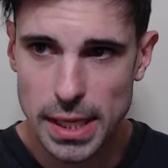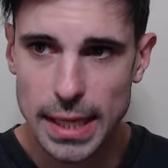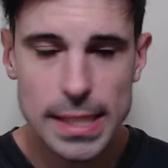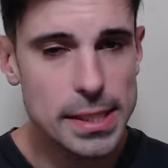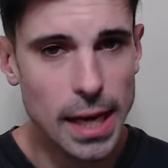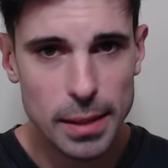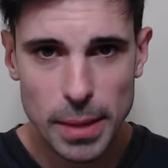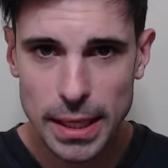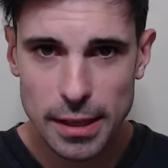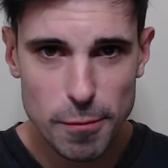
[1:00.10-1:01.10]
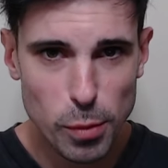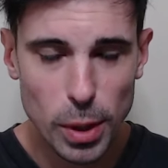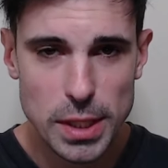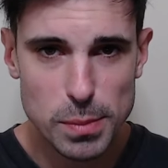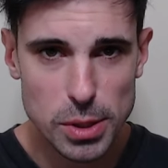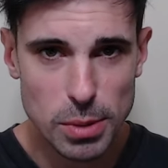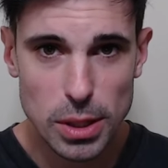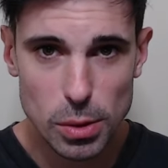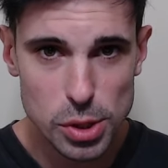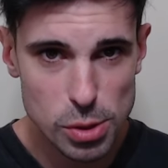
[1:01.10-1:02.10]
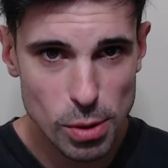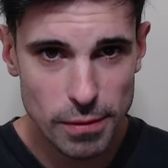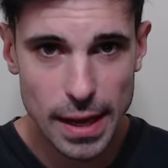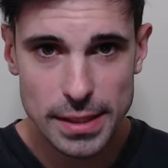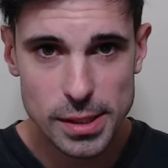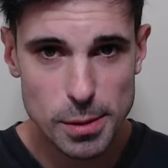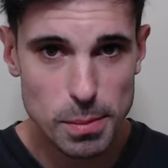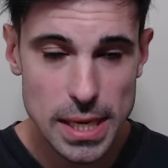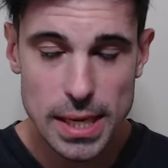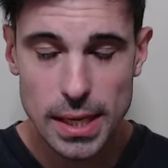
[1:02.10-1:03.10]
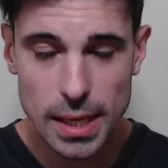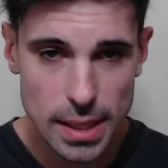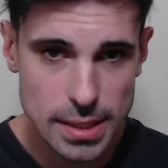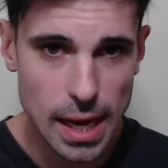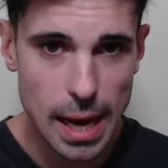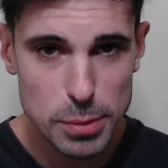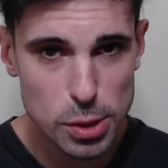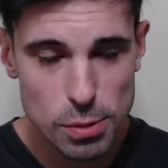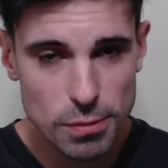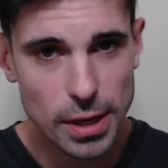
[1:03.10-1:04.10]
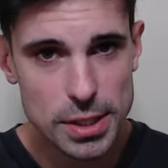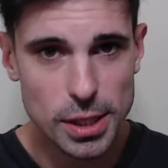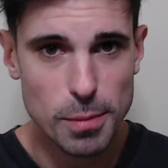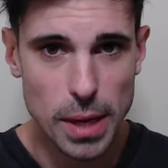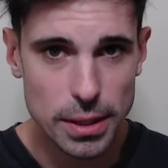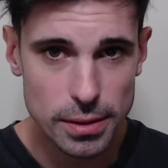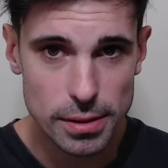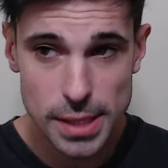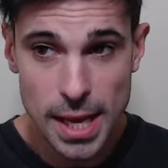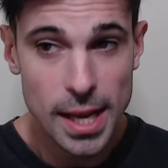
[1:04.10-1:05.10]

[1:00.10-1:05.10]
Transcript: And he's got to make enough points between those two events to be in the top two French competitors.